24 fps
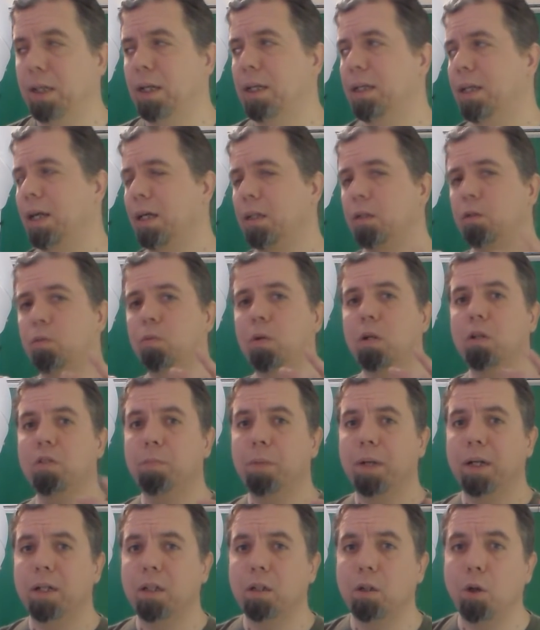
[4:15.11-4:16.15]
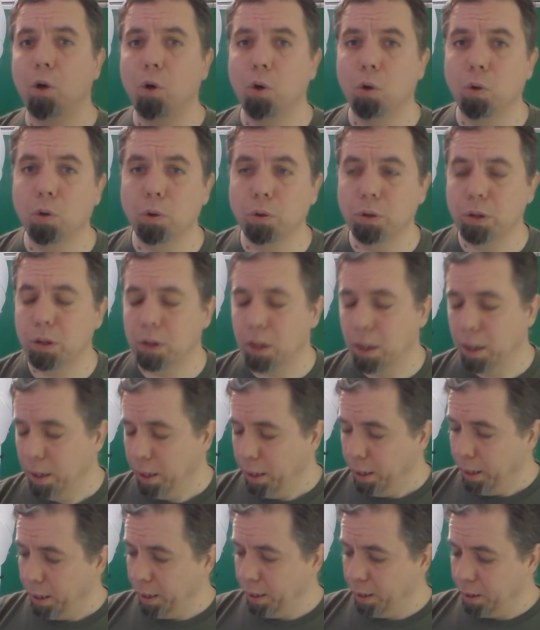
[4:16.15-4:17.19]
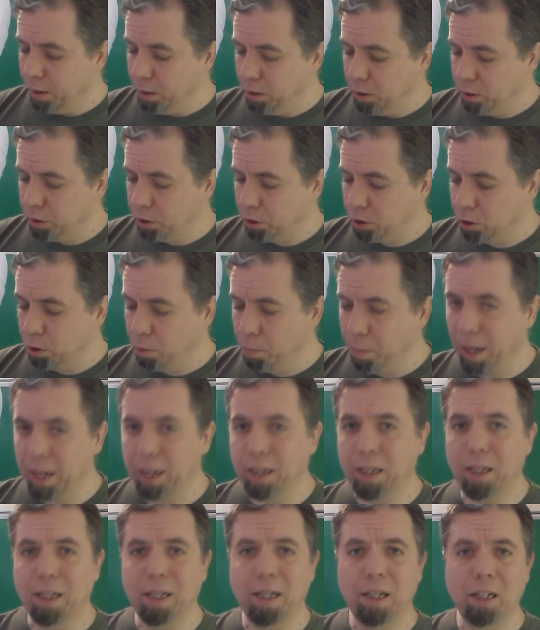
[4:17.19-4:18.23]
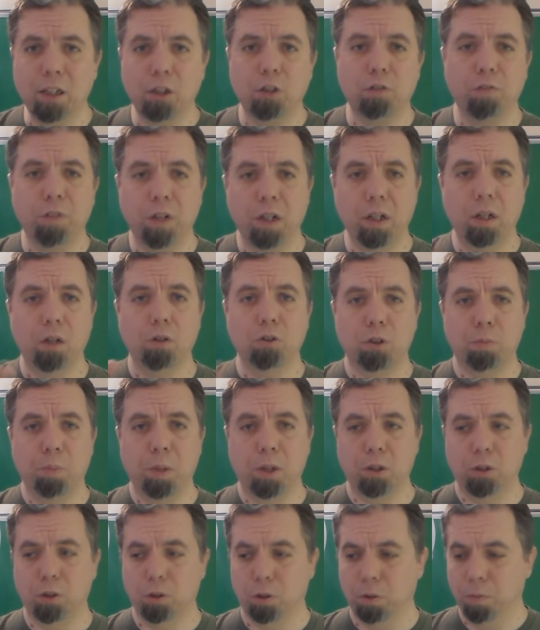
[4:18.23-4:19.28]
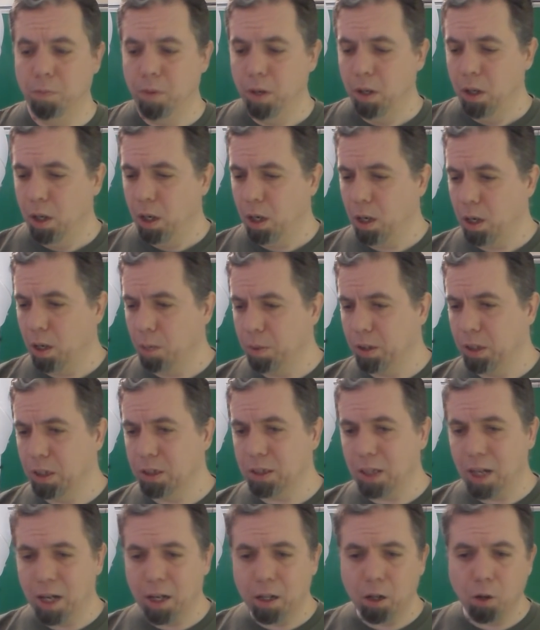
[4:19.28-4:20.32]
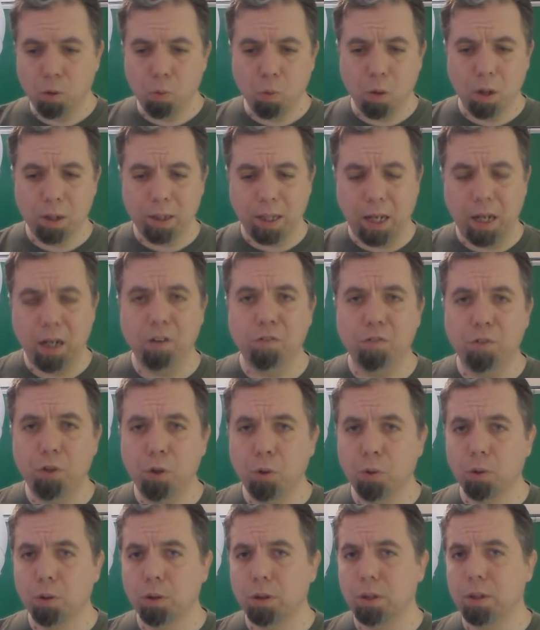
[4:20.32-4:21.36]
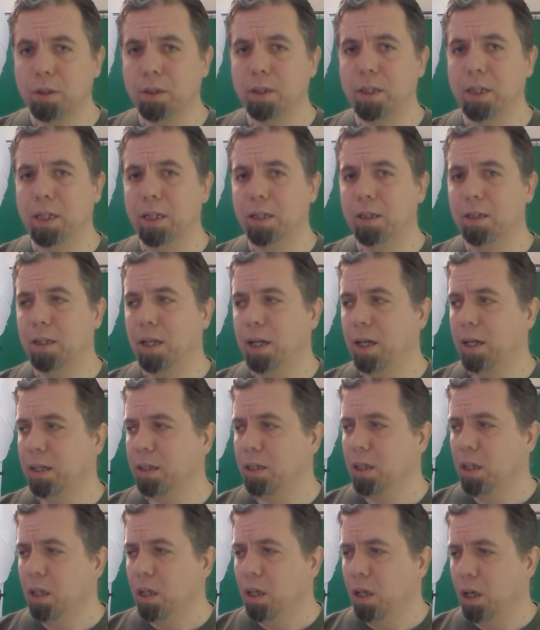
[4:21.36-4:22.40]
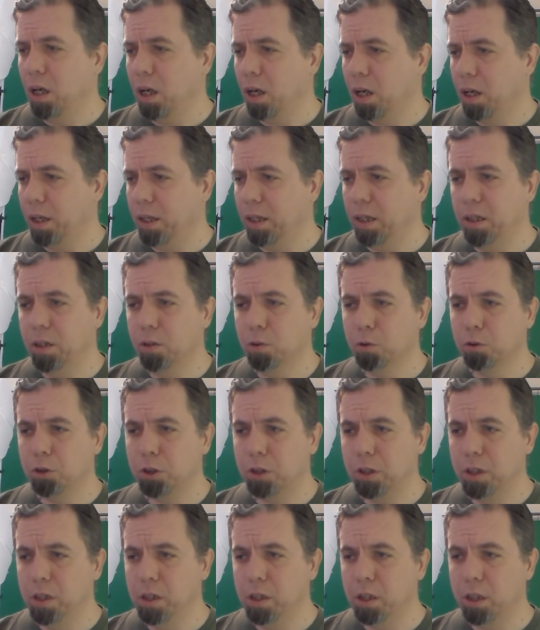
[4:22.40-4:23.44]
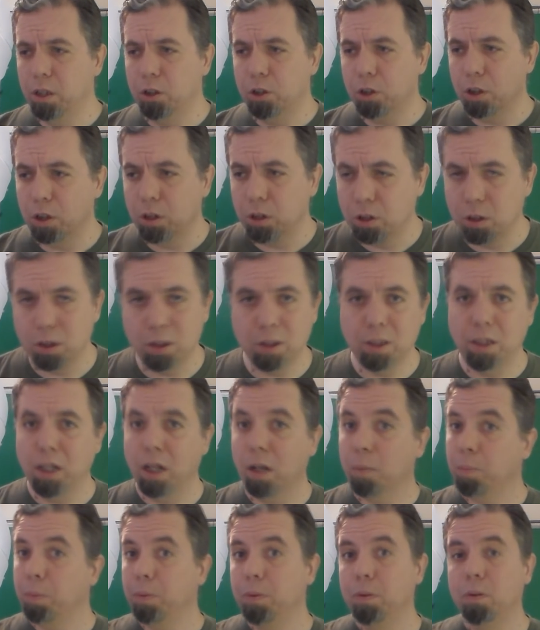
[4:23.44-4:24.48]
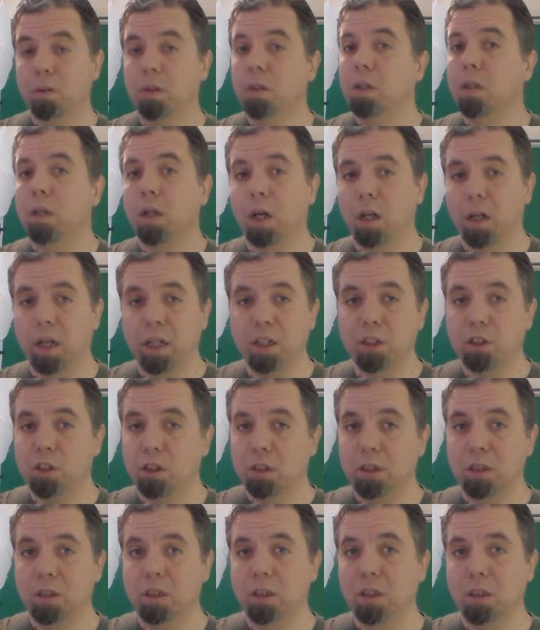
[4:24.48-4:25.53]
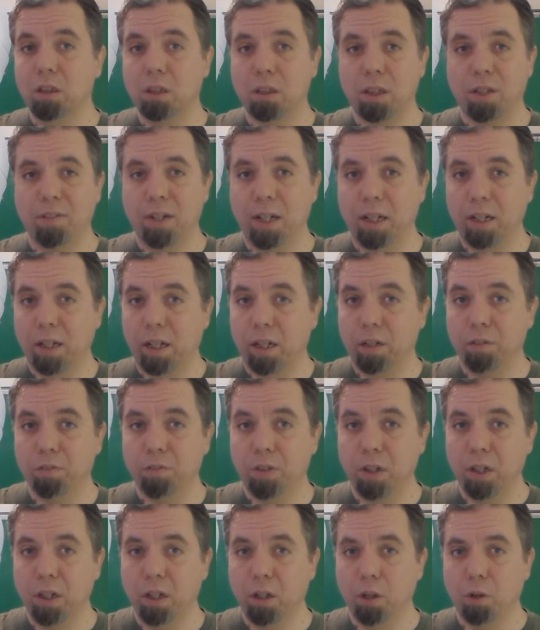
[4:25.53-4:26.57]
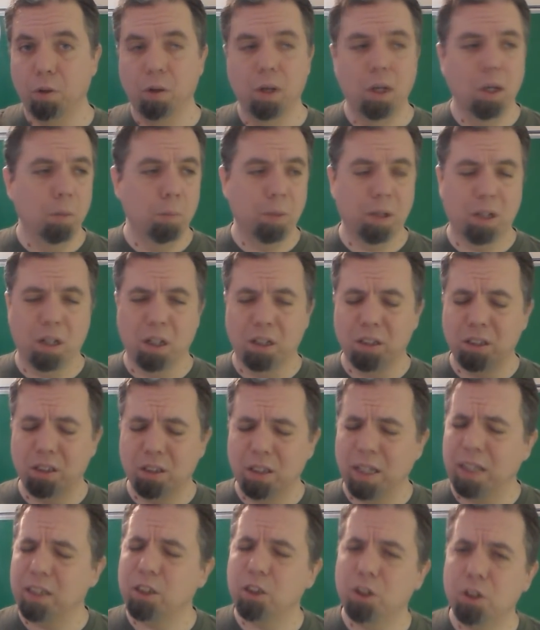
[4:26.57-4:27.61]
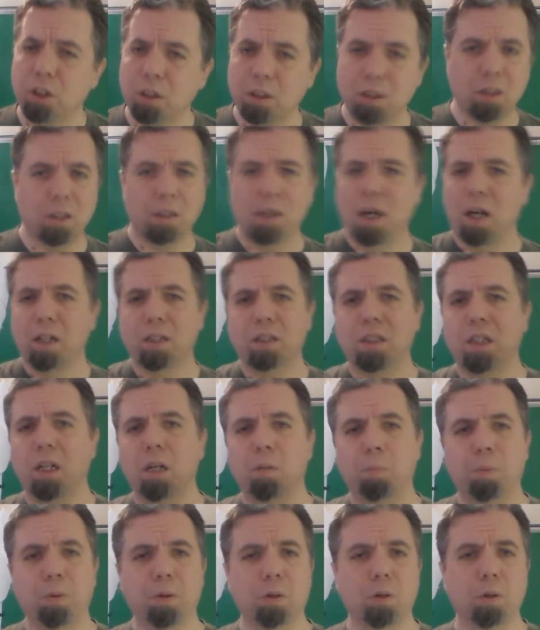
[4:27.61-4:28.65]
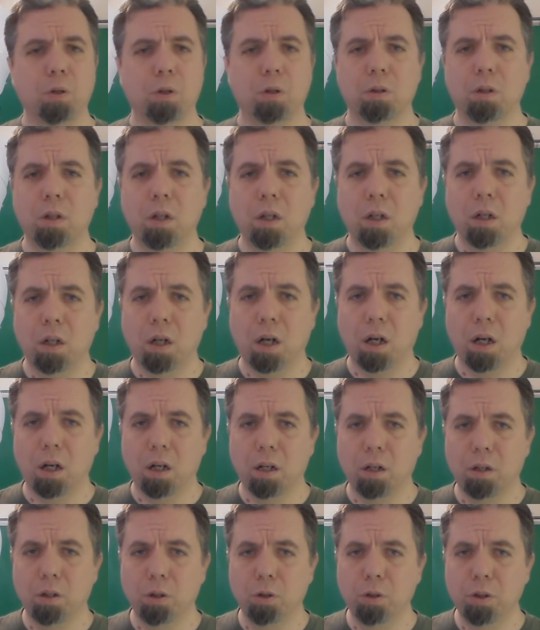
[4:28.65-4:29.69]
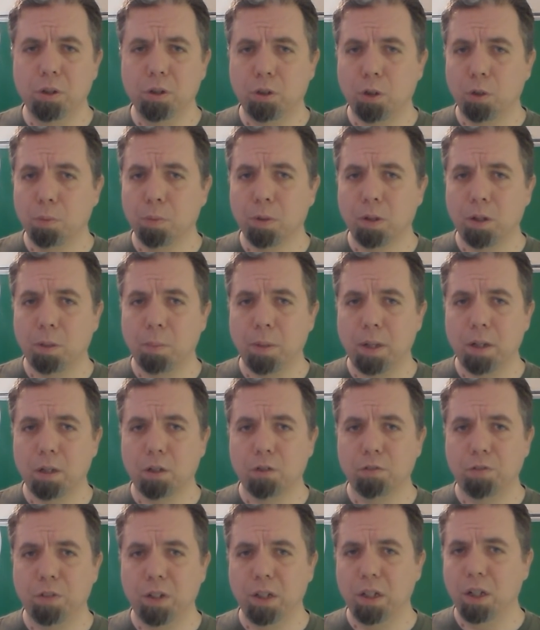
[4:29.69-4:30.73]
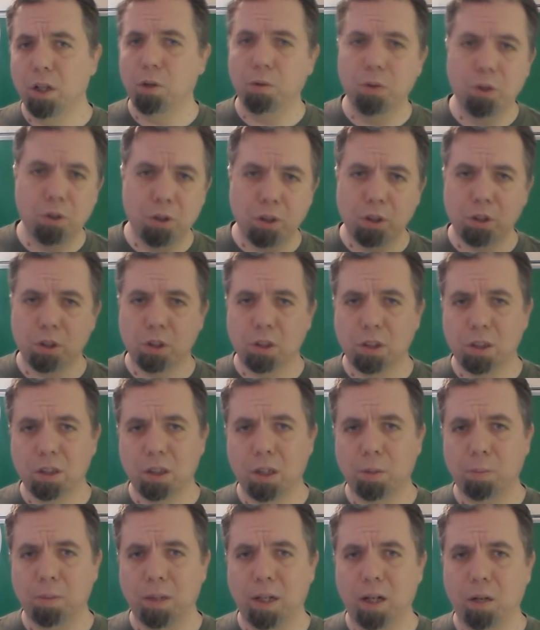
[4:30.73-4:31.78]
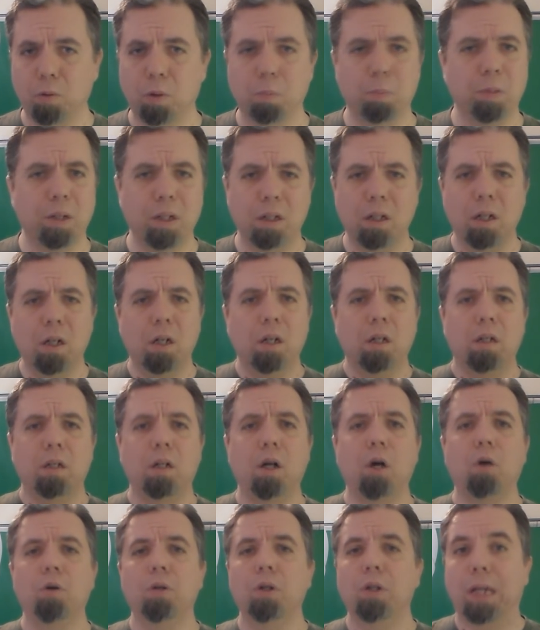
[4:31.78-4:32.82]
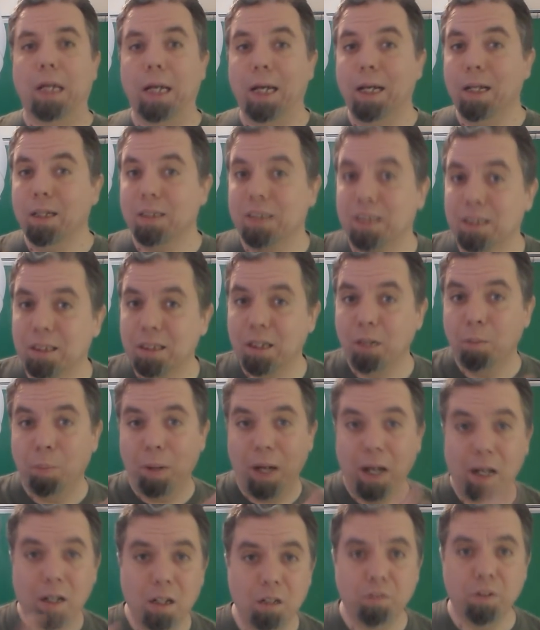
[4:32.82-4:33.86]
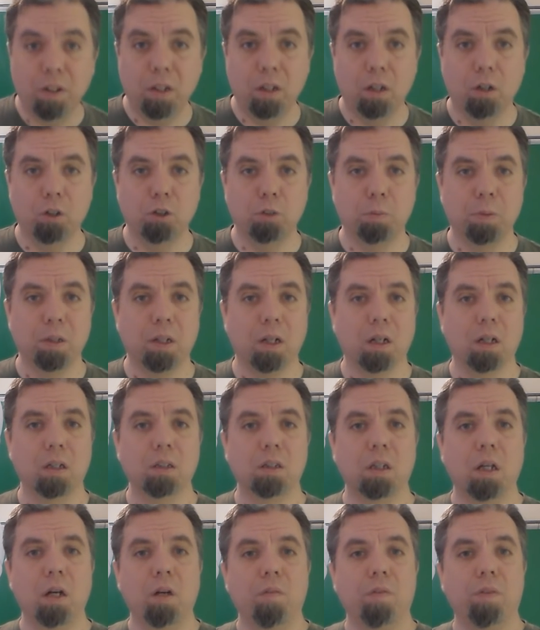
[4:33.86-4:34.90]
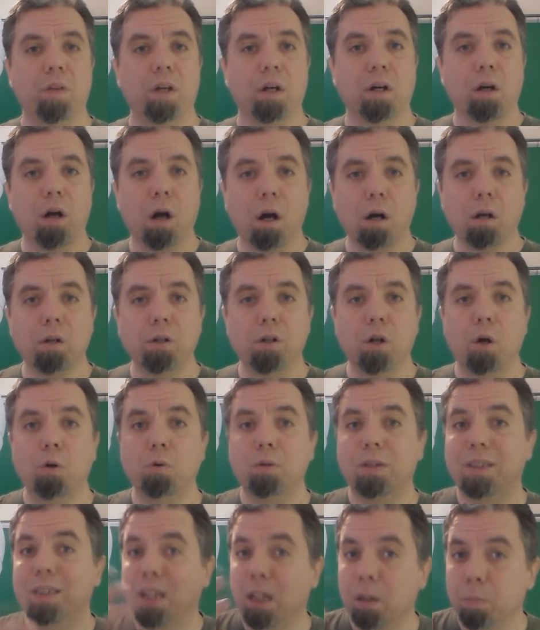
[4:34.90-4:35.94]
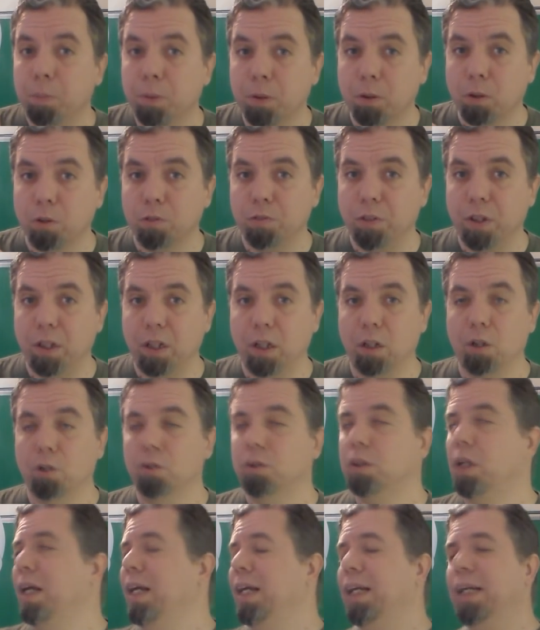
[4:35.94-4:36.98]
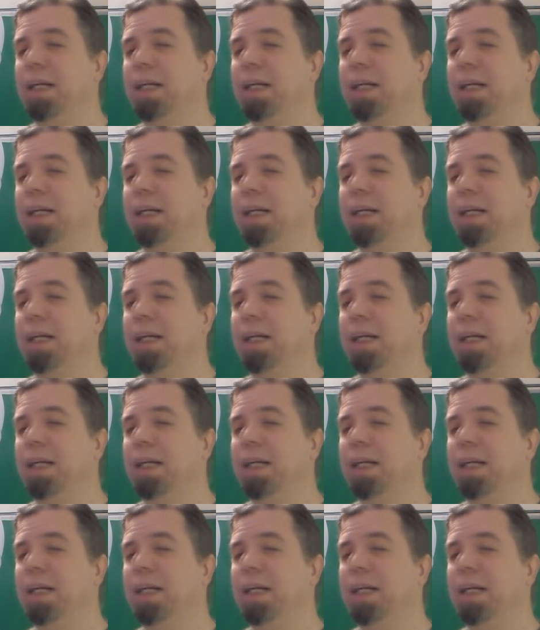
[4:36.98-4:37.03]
And that's one of my goals, is to make each video special, because I don't want any viewer to think that he or she can just skip an HCC788 video, because that's just a typical Hooded Cobra Commander video. You can just skip that one. But no, you can't skip any videos, because there are no typical videos.